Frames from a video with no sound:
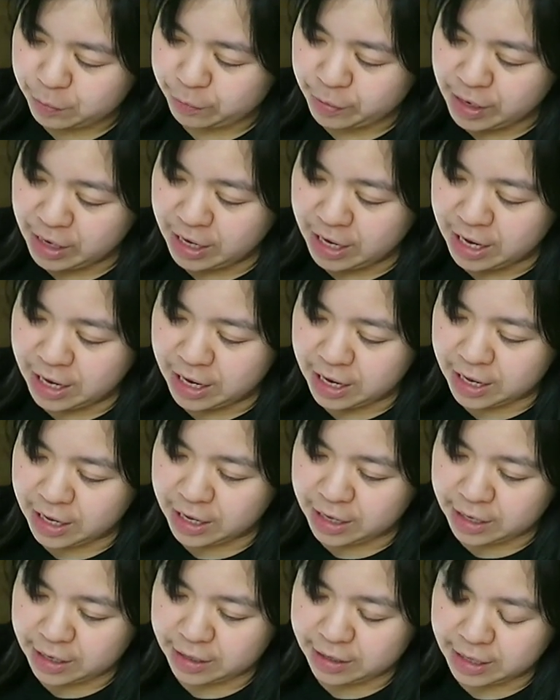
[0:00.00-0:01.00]

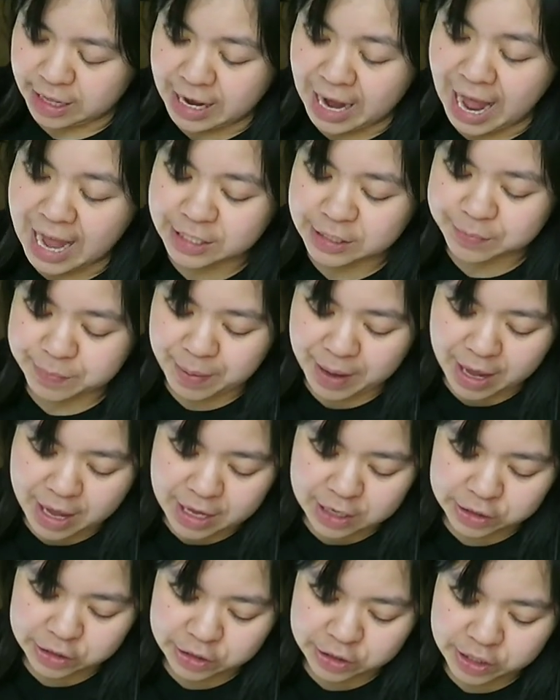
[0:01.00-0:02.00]
really the last
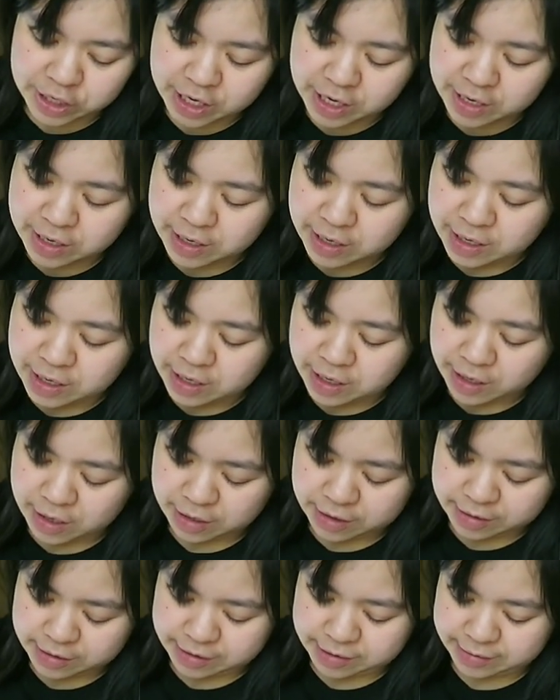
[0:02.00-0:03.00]
page,
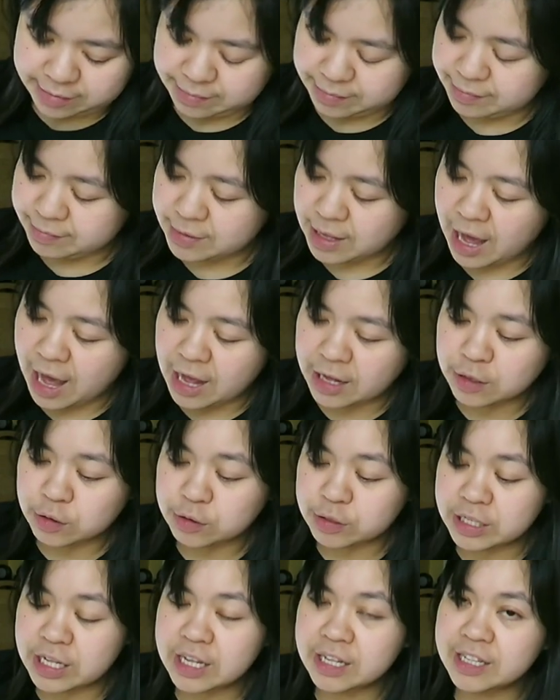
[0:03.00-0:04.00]
because I
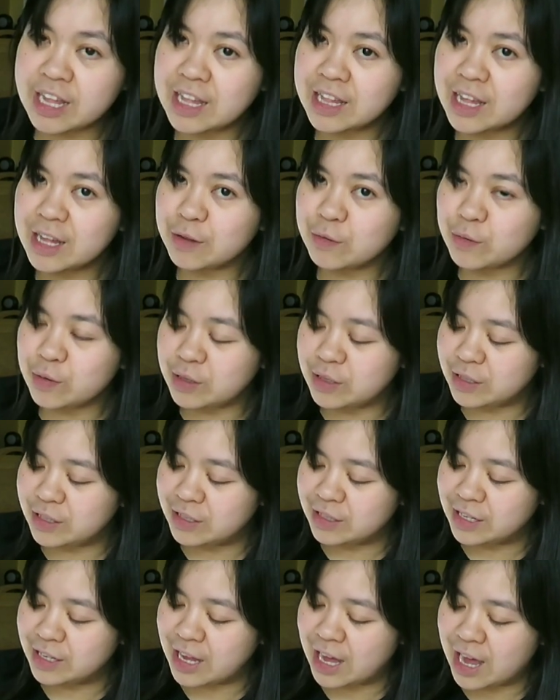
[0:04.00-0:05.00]
don't think Nathan
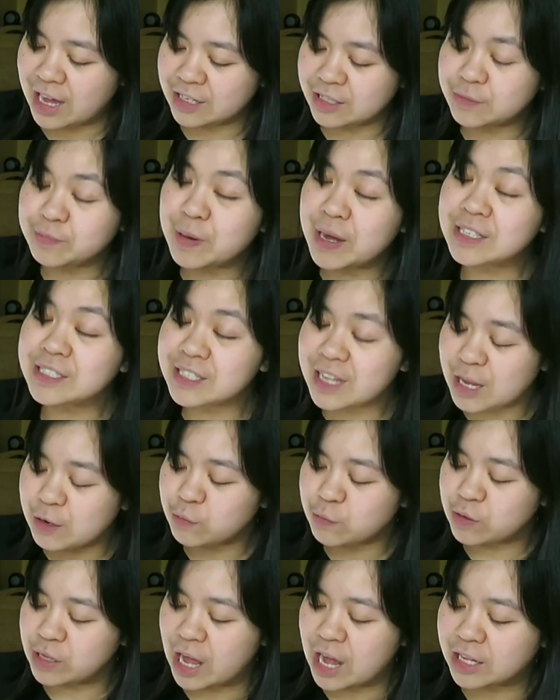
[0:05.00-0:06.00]
will and my
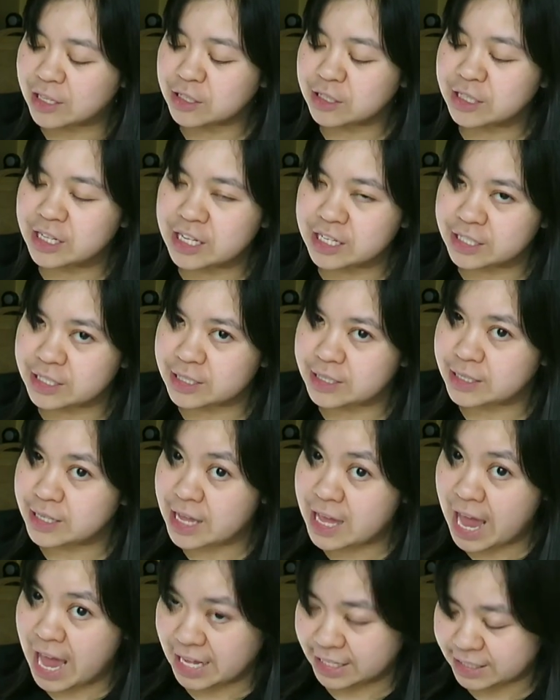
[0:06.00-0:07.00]
son will handle this
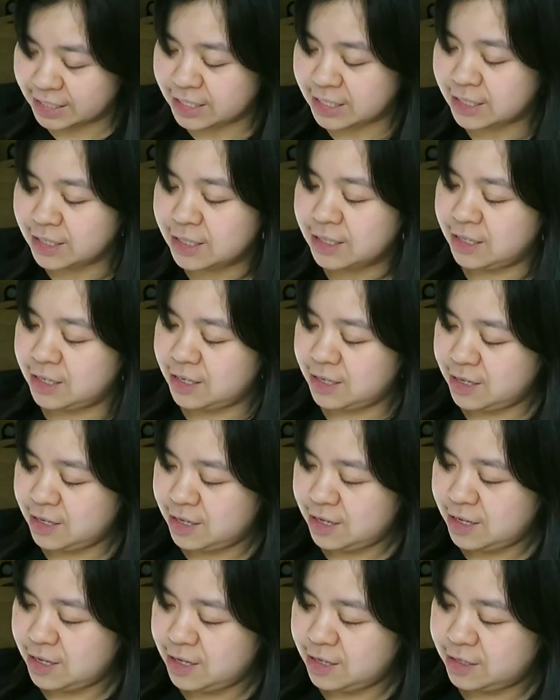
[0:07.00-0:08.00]
yet.
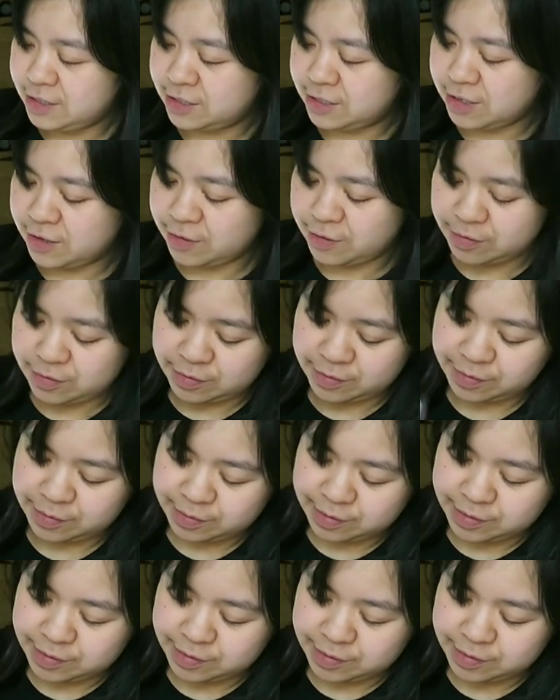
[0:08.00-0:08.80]
So